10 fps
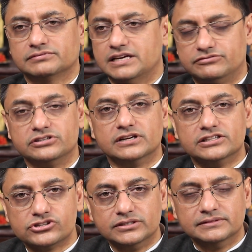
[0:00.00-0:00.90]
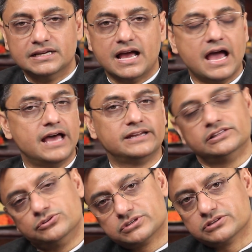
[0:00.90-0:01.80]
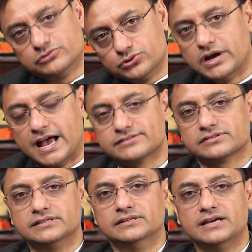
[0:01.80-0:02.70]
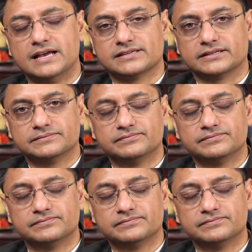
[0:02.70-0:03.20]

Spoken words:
every religion, and Hinduism too has it.